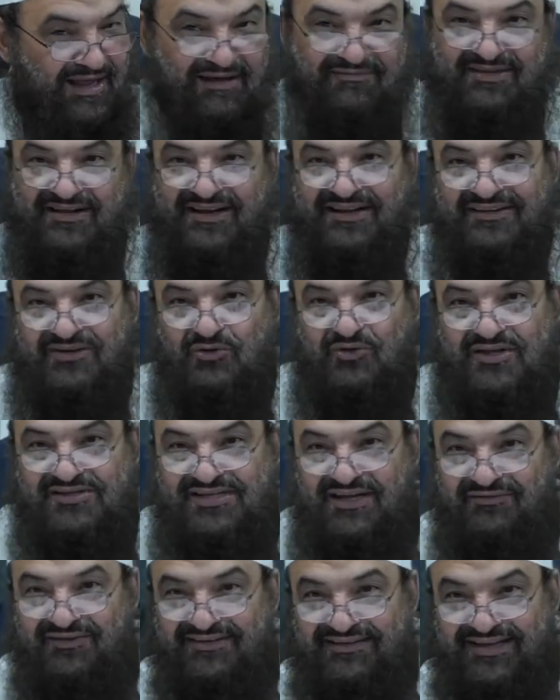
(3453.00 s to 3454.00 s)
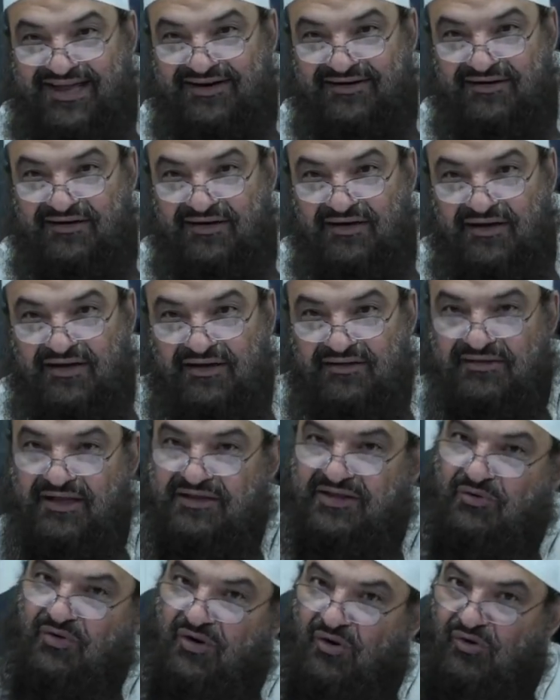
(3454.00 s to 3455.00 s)
If they didn't do the 7/10,
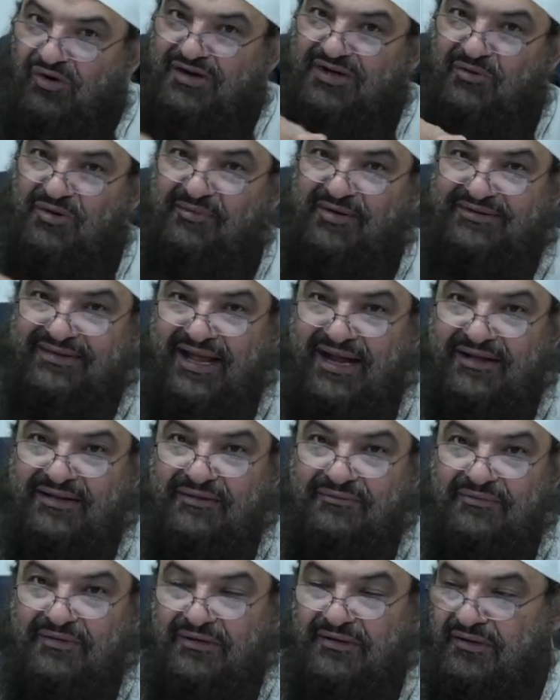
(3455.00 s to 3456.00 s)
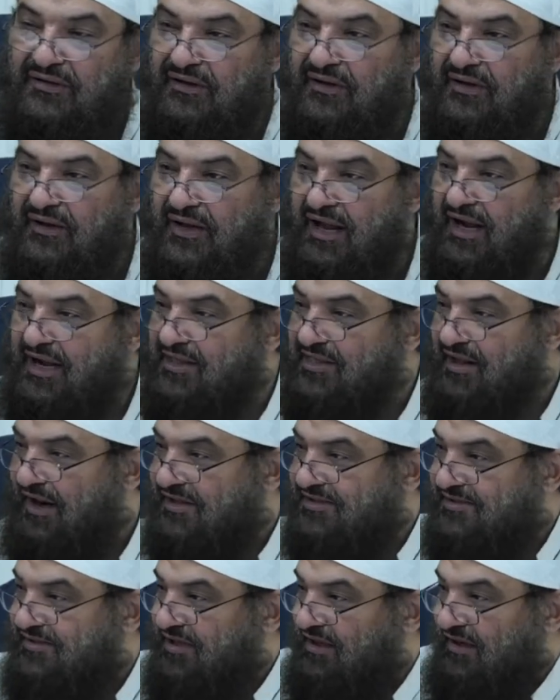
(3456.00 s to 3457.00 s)
that they already will attack them. Yahi, there
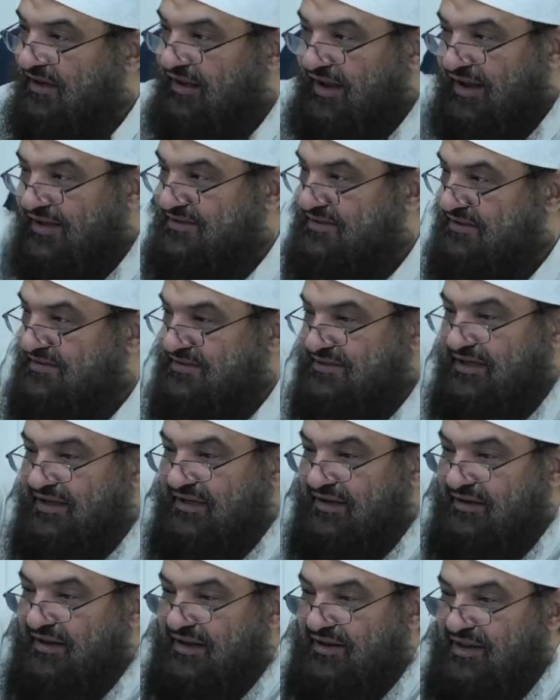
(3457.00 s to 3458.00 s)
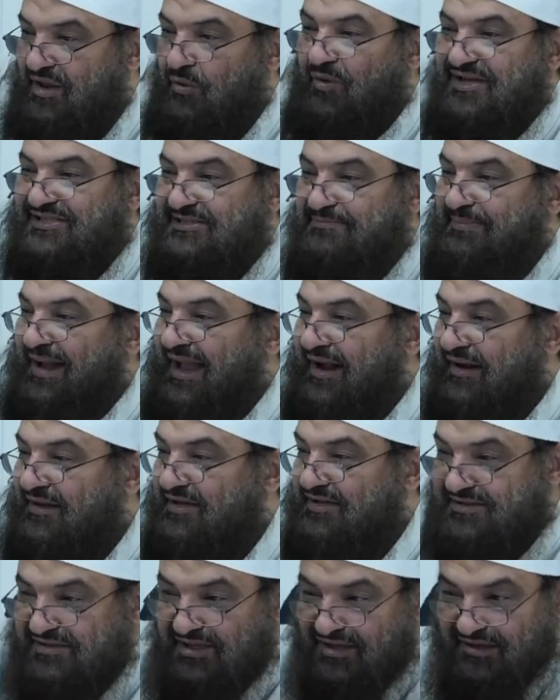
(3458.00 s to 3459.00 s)
are still the West Bank
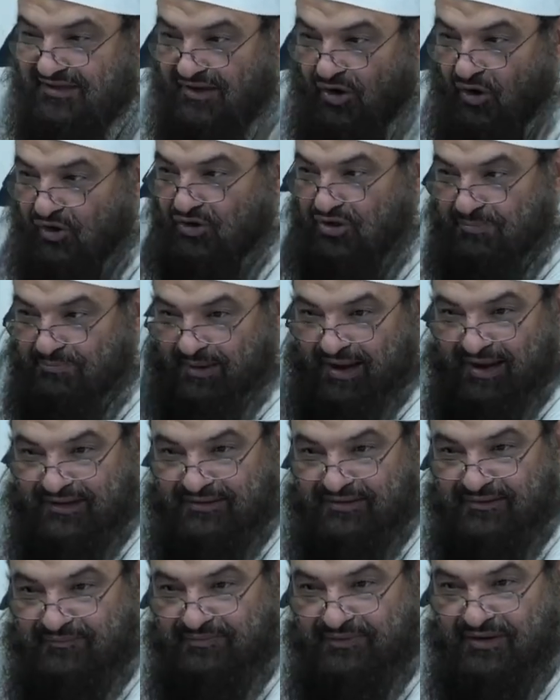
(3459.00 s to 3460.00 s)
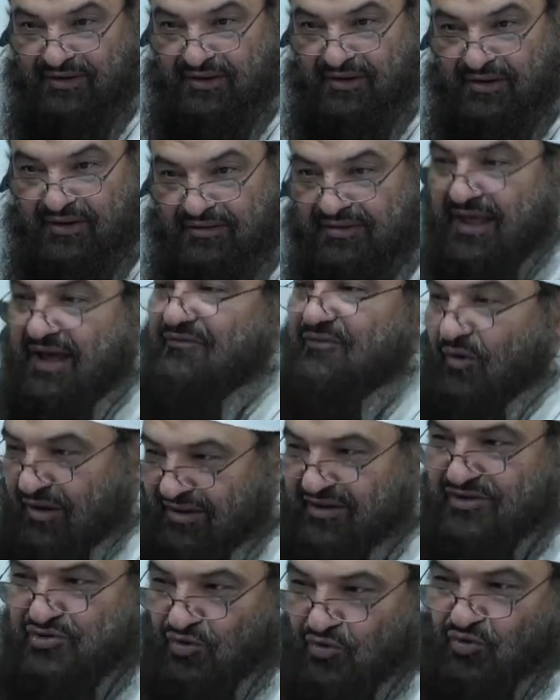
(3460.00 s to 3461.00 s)
is still occupied. That,
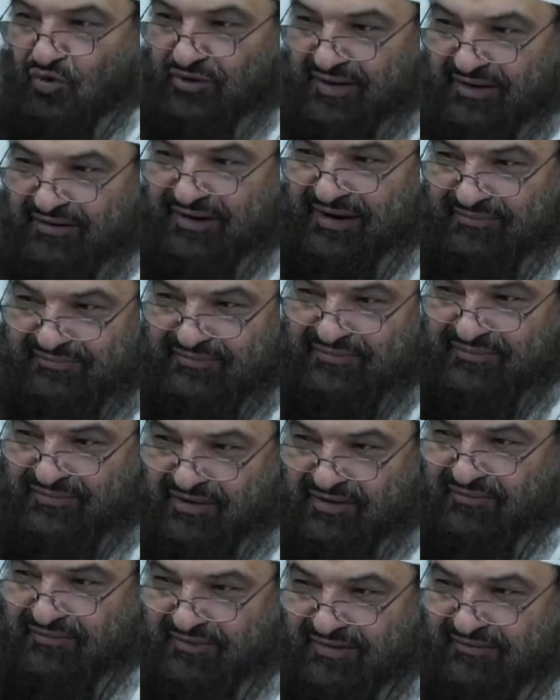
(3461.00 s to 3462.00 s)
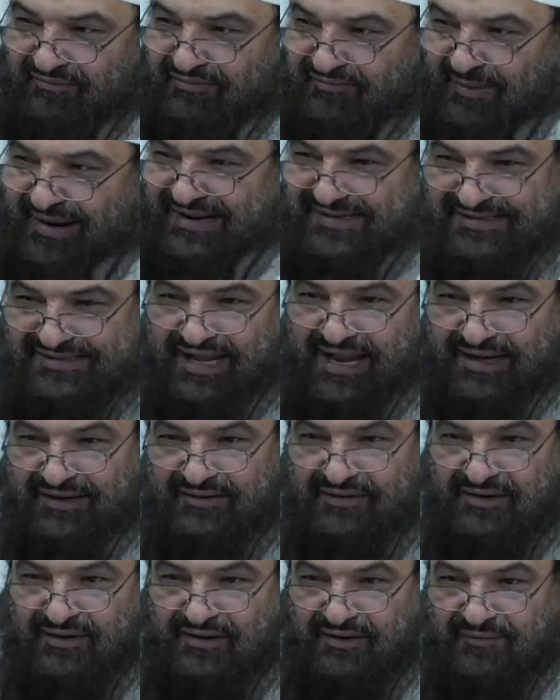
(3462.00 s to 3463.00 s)
well, the so-called, no,
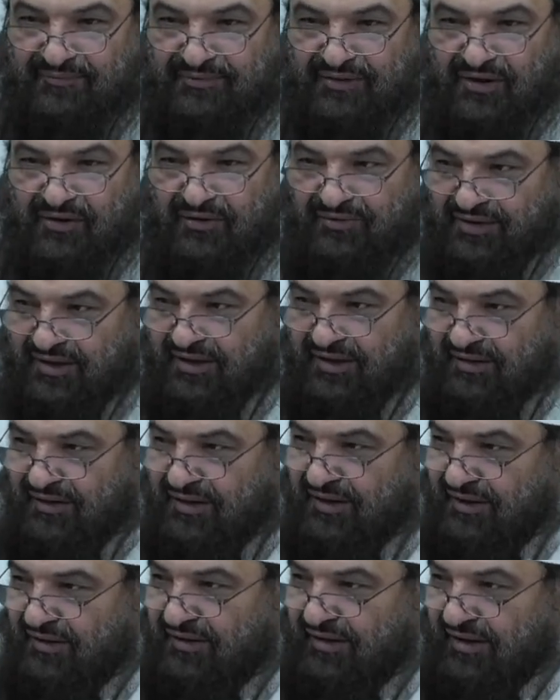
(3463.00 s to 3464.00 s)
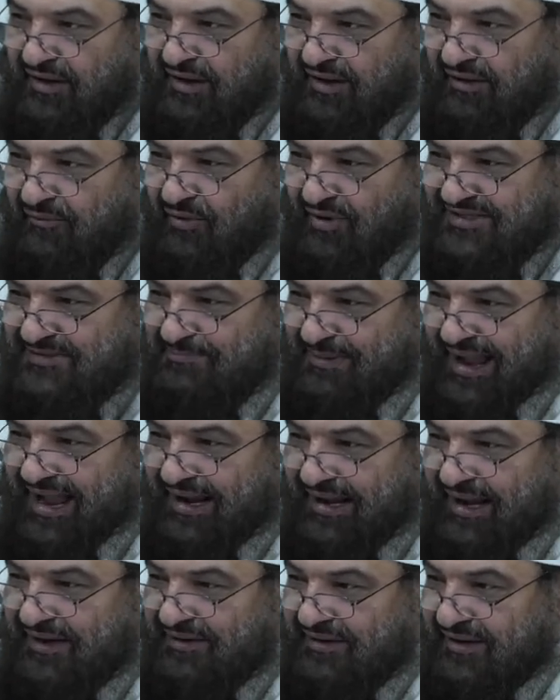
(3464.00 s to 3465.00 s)
Palestine, or the West
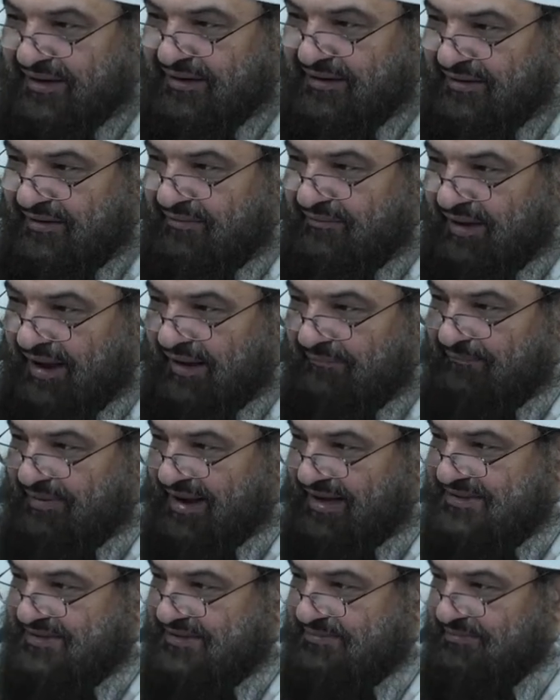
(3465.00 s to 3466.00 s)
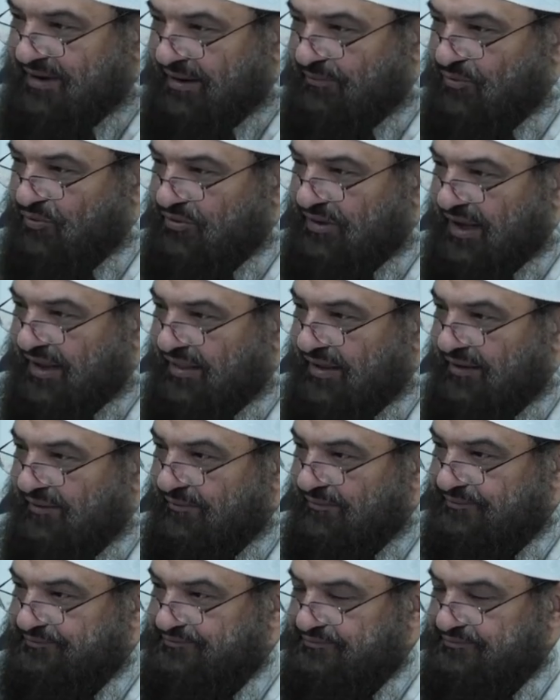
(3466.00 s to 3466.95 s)
Bank under Abbas Mahmoud, Hama.